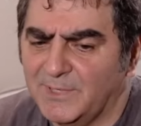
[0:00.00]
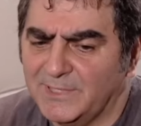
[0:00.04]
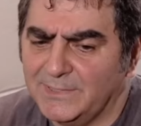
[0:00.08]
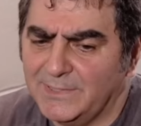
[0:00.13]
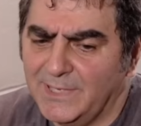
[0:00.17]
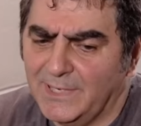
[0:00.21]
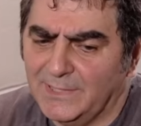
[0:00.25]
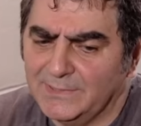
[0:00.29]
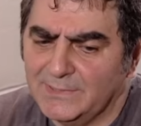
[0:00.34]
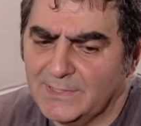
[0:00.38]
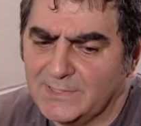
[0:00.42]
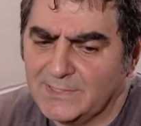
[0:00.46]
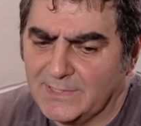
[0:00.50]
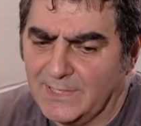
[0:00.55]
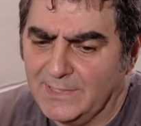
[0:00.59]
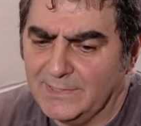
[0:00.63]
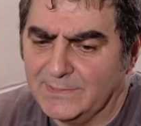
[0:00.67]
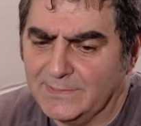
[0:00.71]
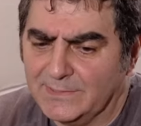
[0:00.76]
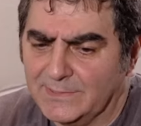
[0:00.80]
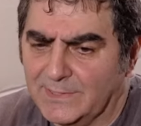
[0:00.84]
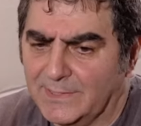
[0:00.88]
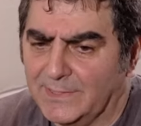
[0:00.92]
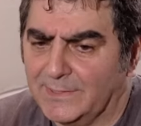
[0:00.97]
my dad
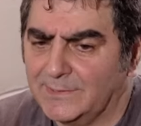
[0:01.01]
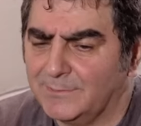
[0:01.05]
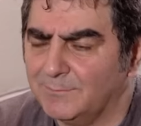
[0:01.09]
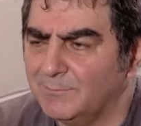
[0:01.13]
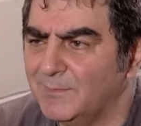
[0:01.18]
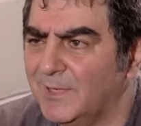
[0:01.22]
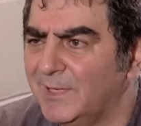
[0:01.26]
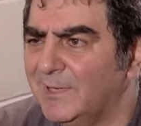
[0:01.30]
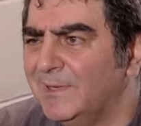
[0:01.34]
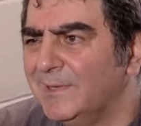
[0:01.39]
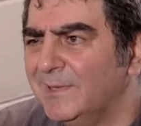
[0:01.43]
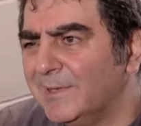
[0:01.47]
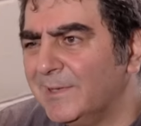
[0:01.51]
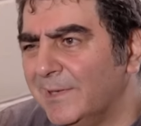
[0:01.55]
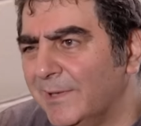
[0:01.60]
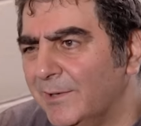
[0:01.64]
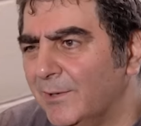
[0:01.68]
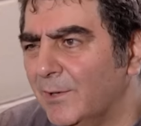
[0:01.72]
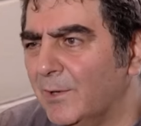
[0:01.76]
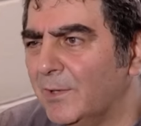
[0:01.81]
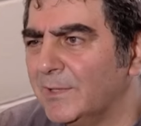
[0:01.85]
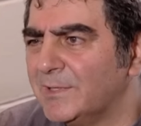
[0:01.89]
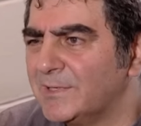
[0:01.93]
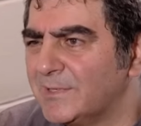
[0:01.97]
decided that, you
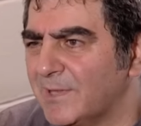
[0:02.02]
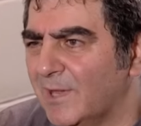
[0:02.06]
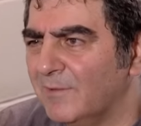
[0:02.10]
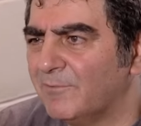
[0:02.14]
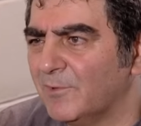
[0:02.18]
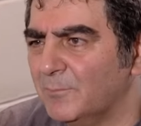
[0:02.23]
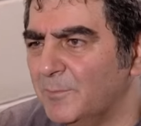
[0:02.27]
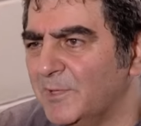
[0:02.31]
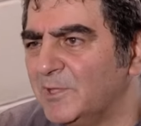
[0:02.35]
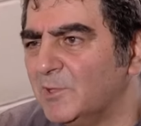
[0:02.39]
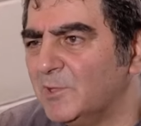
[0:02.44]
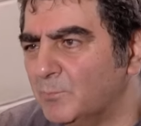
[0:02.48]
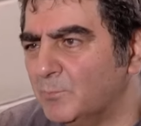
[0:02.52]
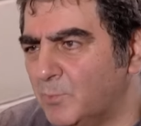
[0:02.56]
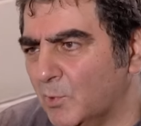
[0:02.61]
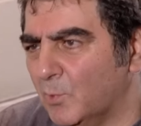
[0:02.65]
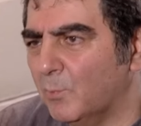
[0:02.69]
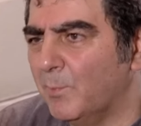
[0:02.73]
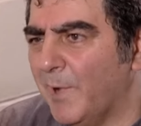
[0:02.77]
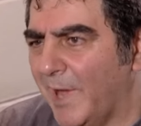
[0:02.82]
know, it's time for me to pull